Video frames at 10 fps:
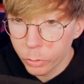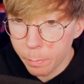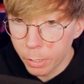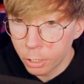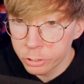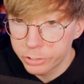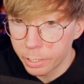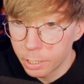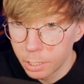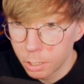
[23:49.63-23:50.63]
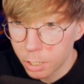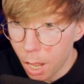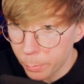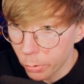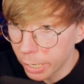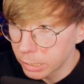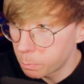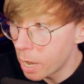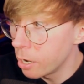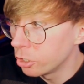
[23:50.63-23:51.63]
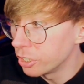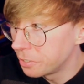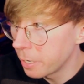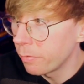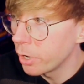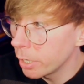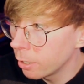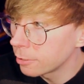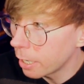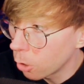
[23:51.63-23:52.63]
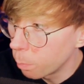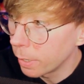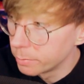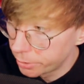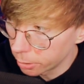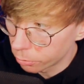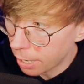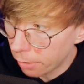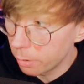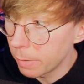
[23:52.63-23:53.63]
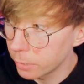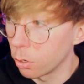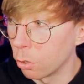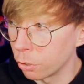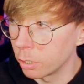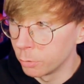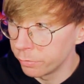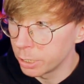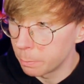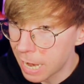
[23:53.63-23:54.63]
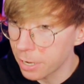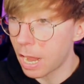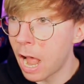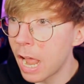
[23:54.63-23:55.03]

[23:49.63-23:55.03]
Birds copyright expires in 70 years, I hope I'm still around to make the horror movie about it. I